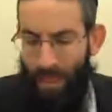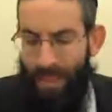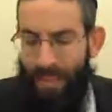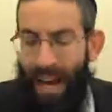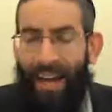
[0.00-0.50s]

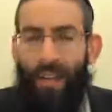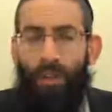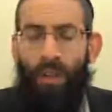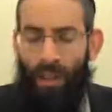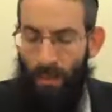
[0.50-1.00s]
Tanya,
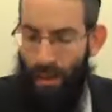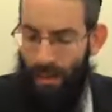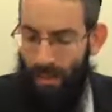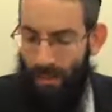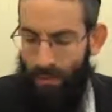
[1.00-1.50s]
we learned in a
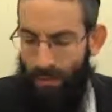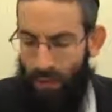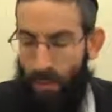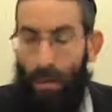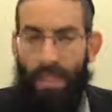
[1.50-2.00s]
bris.
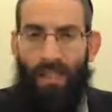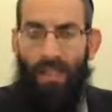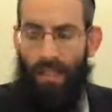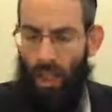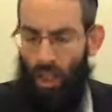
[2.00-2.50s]
The pasuk
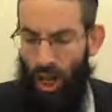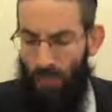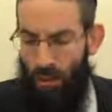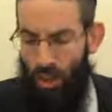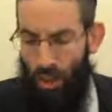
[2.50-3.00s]
says, "Lo
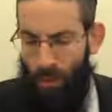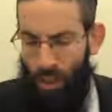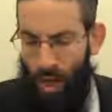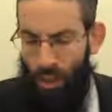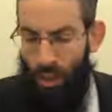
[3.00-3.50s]
yomesh
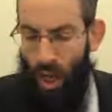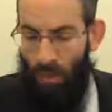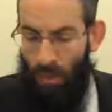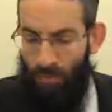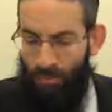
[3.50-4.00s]
amadon and
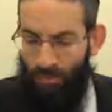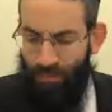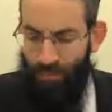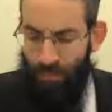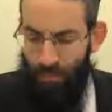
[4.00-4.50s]
yaiman."
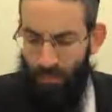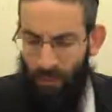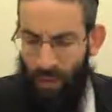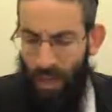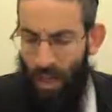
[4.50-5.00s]

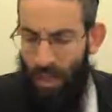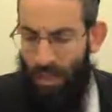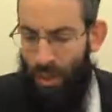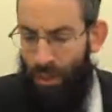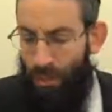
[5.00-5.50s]

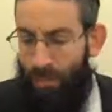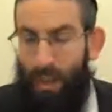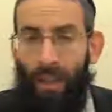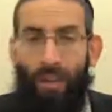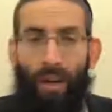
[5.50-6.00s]
So the
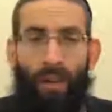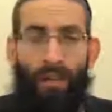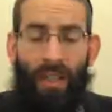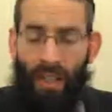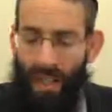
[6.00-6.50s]
pillar of,
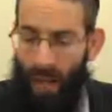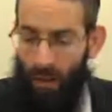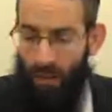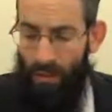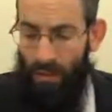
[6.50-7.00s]
of the
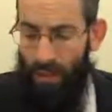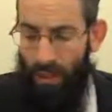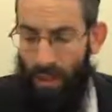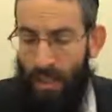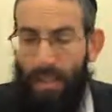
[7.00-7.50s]
cloud
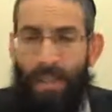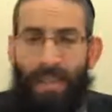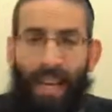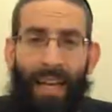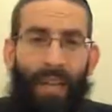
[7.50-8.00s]

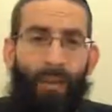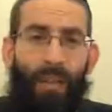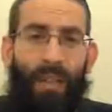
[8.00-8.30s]
stayed with